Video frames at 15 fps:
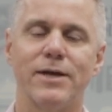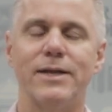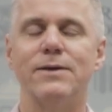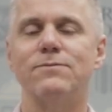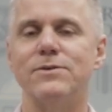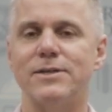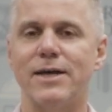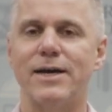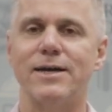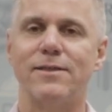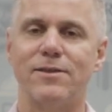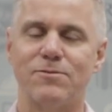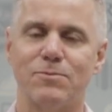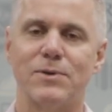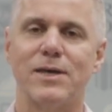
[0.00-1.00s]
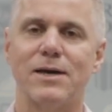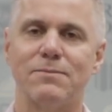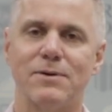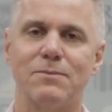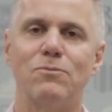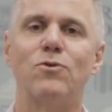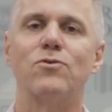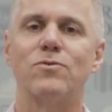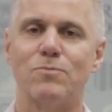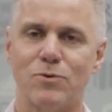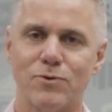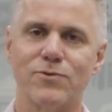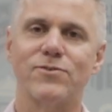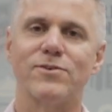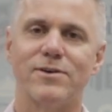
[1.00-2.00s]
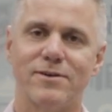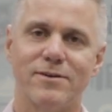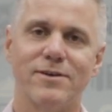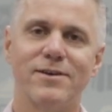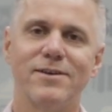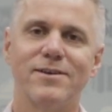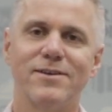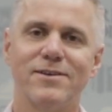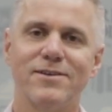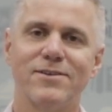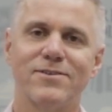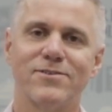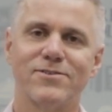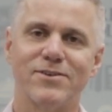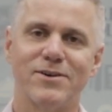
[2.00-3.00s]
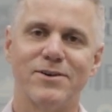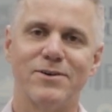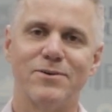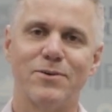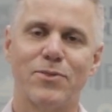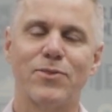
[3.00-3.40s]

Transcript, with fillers: and every day that's becoming more and more so. So